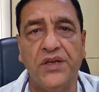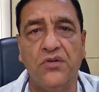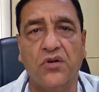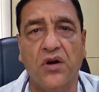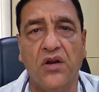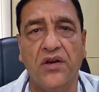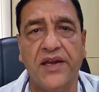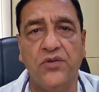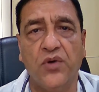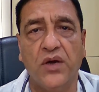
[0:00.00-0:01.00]
When you call
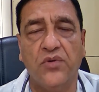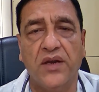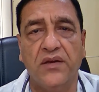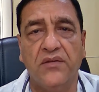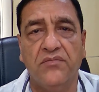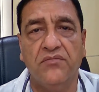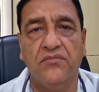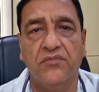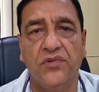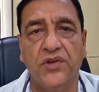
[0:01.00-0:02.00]
911,
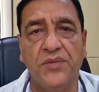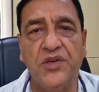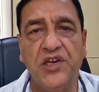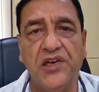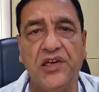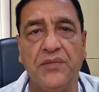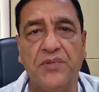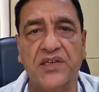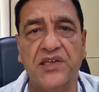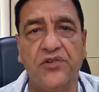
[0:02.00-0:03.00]
immediately
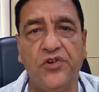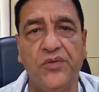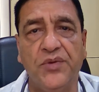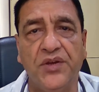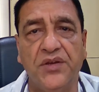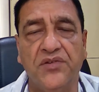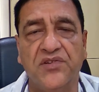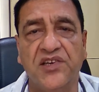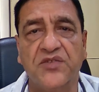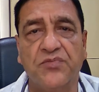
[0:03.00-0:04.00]
patient will be
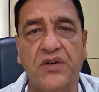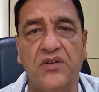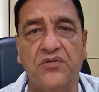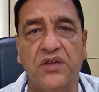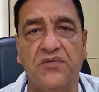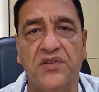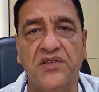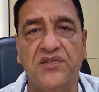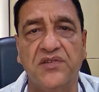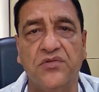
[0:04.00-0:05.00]
transferred to the
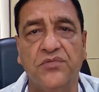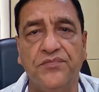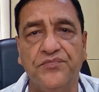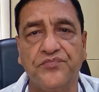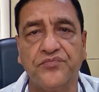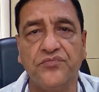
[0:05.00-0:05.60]
emergency room.